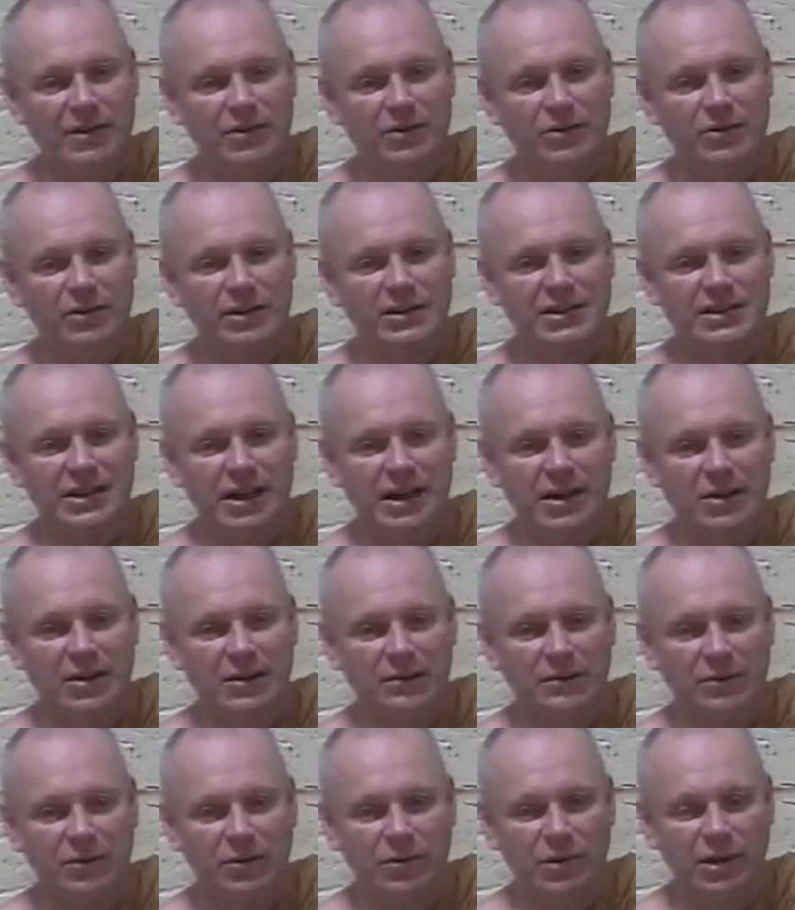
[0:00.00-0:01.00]
good inside
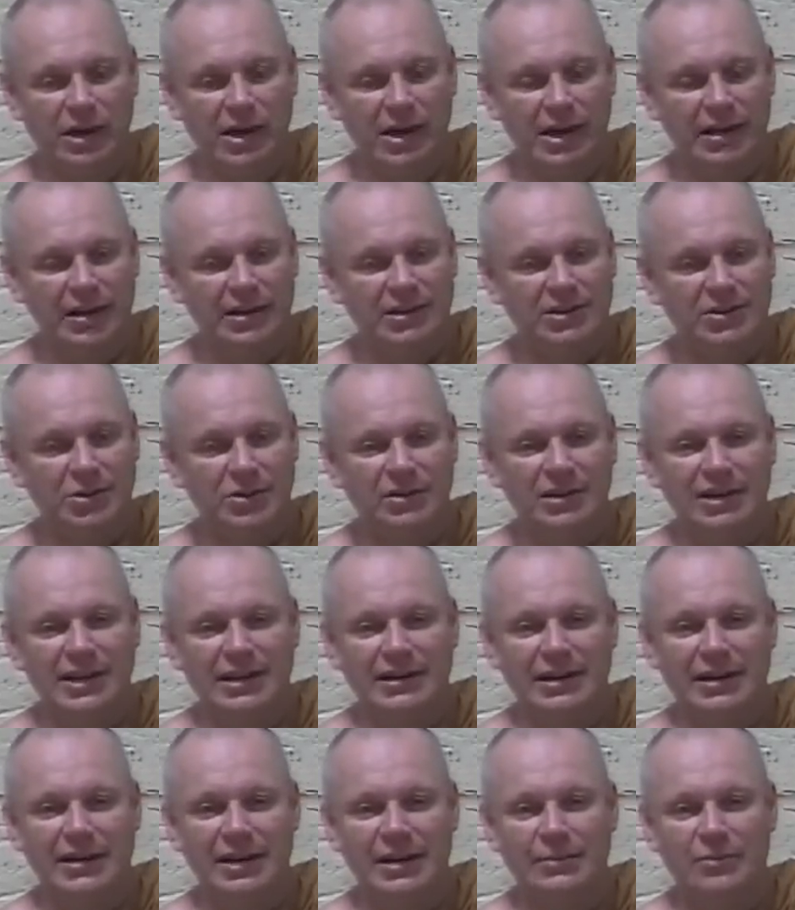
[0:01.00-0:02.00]
of you, there's no
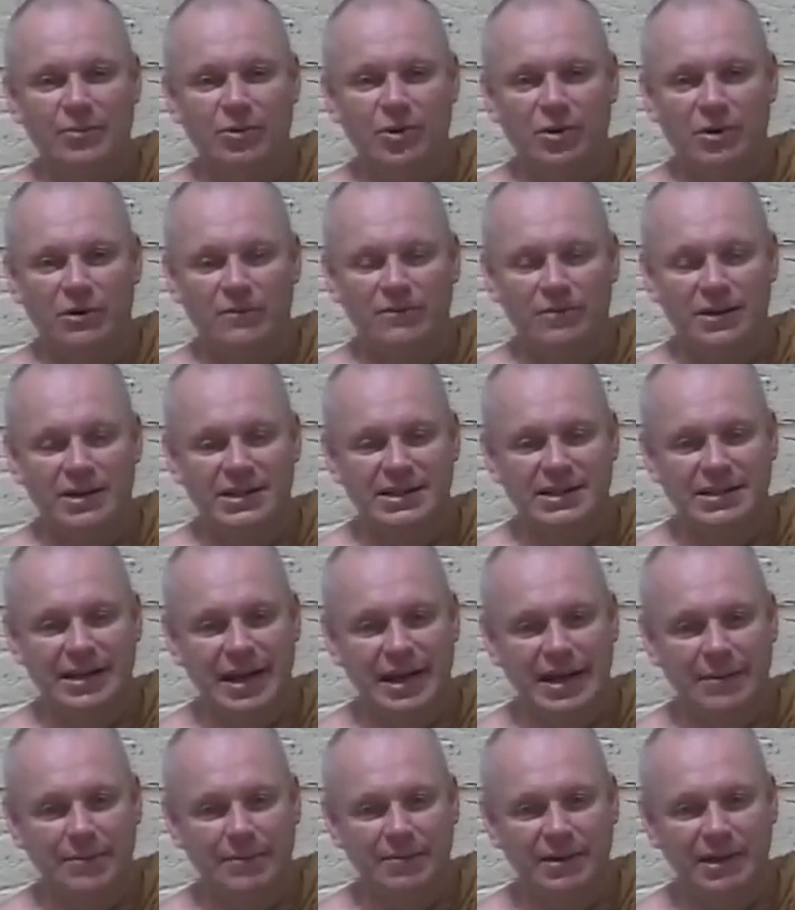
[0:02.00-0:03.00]
need anymore for
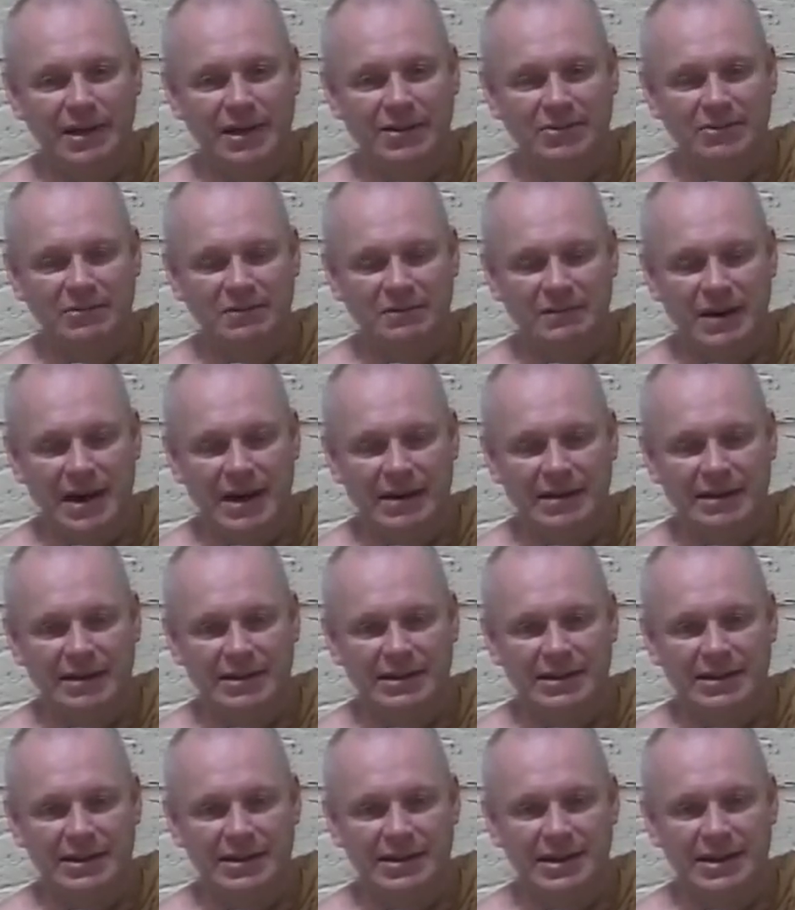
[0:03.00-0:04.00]
escaping into
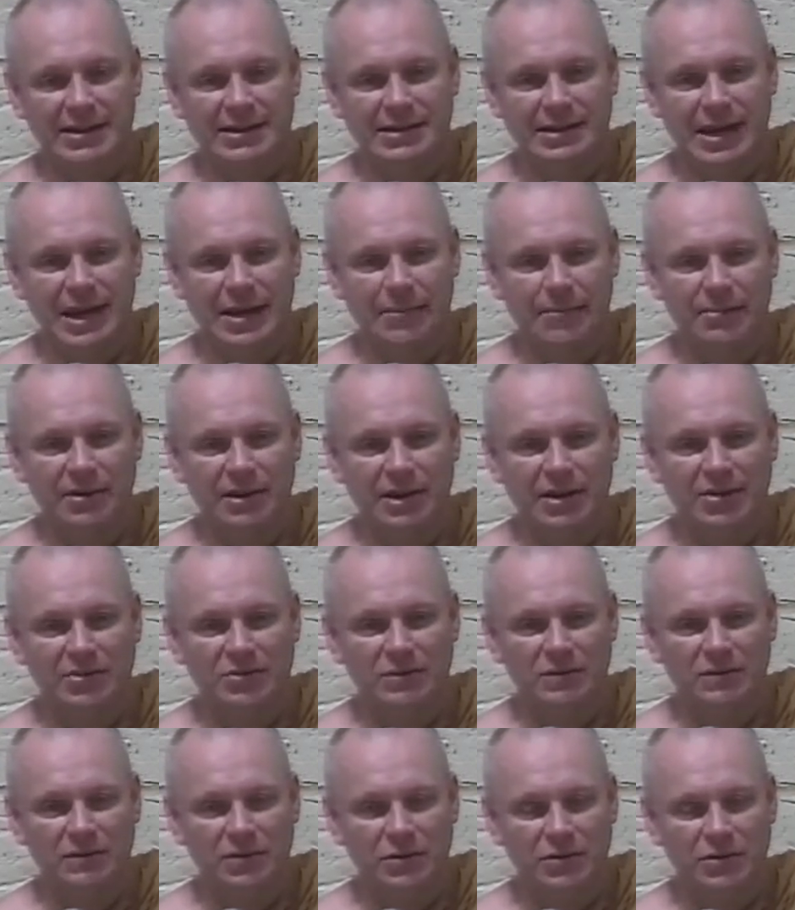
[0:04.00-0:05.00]
fantasy, escaping
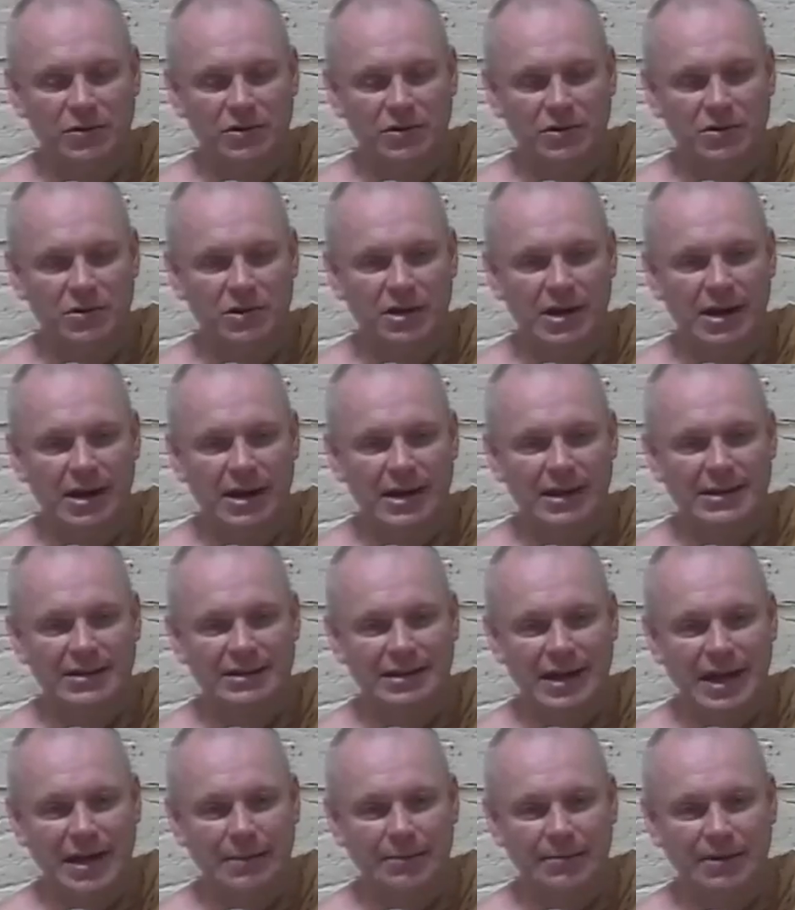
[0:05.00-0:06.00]
into future,
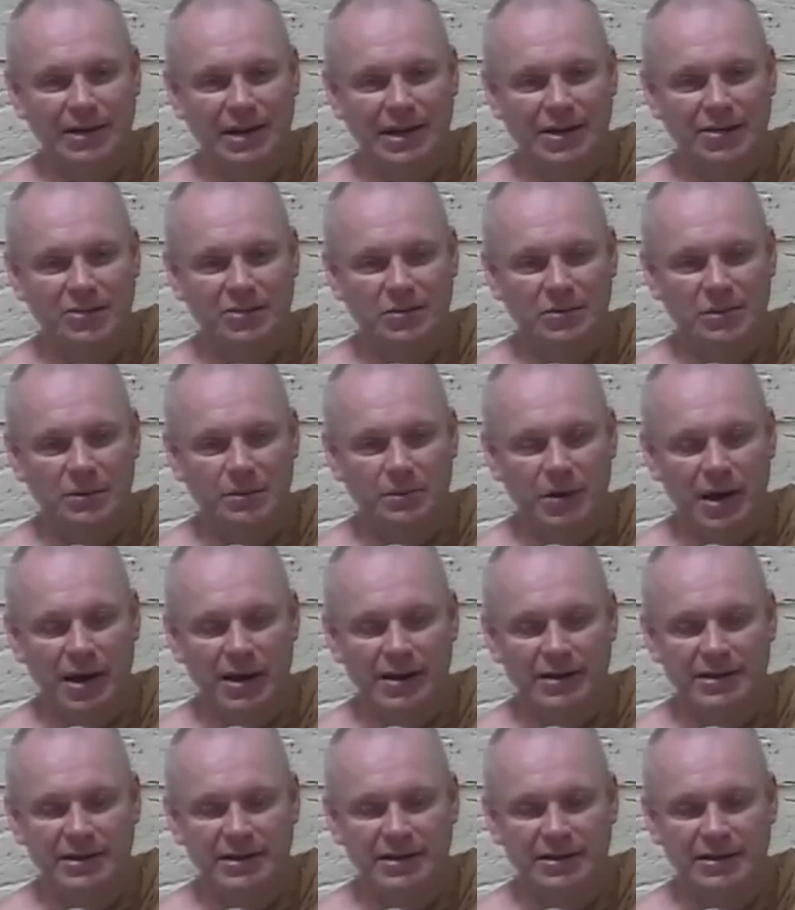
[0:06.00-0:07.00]
escaping into the
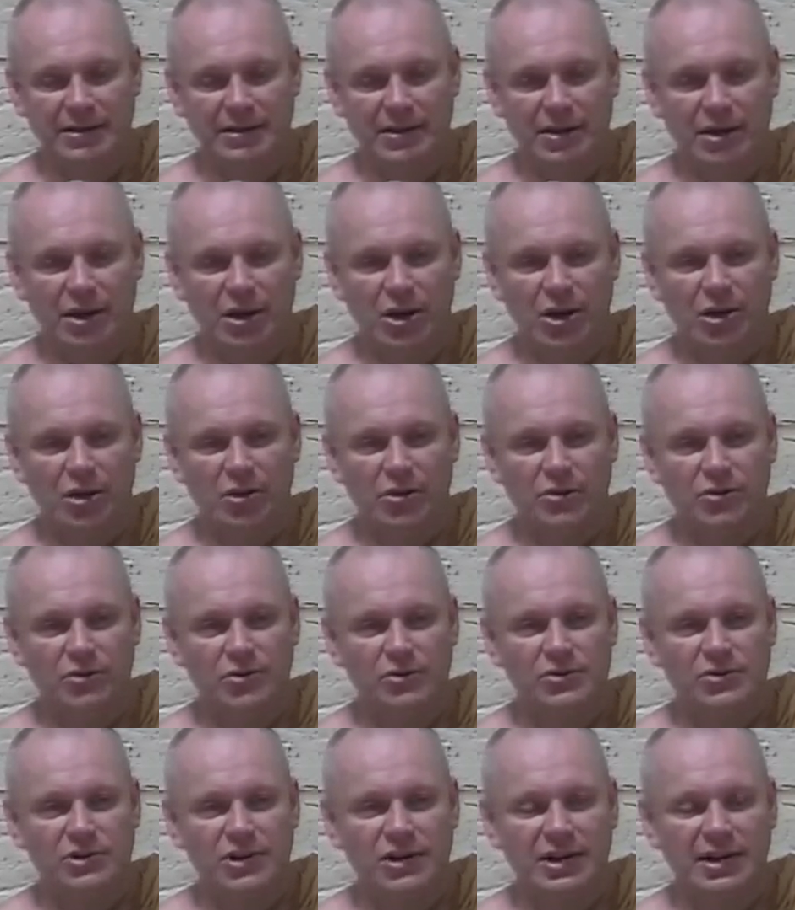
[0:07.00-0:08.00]
past.
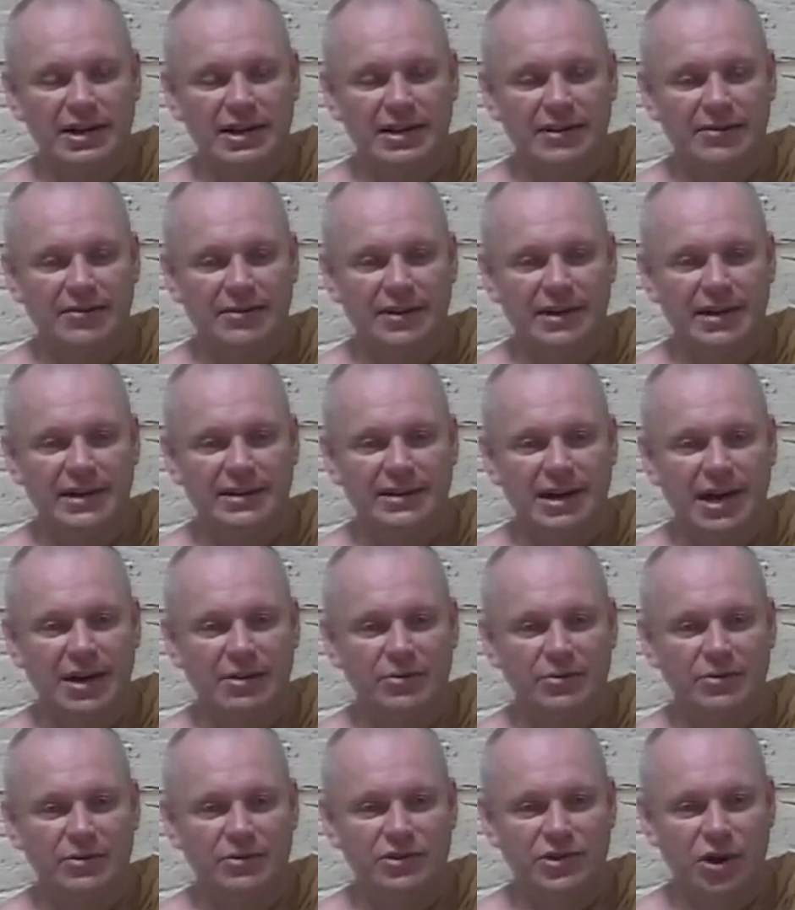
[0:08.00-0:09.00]
Usually these are
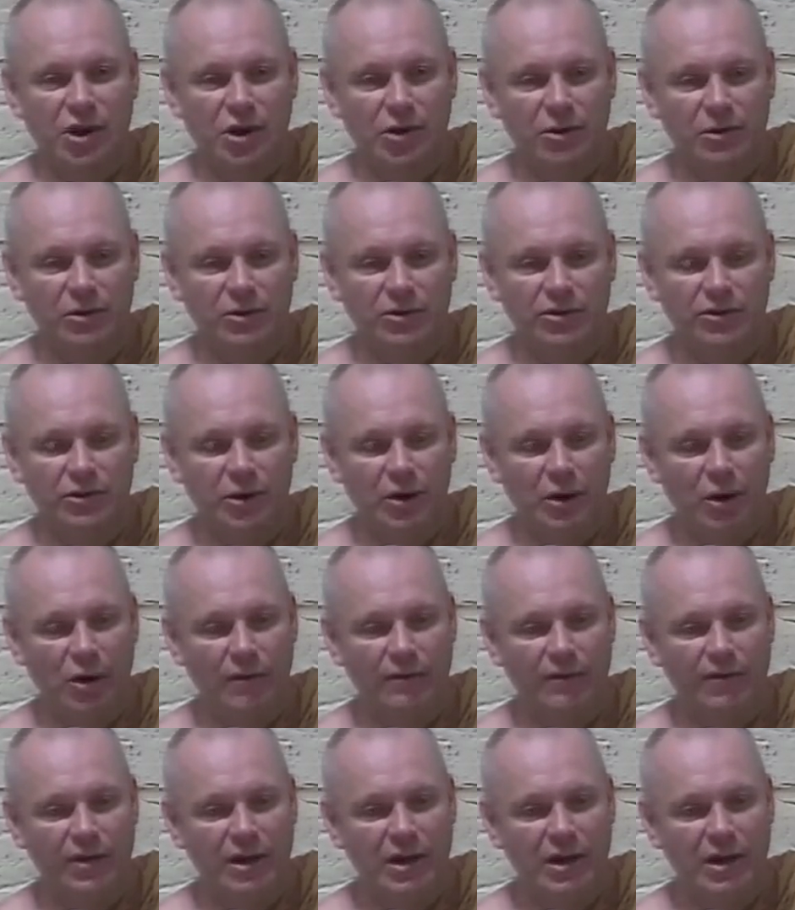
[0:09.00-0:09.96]
a result of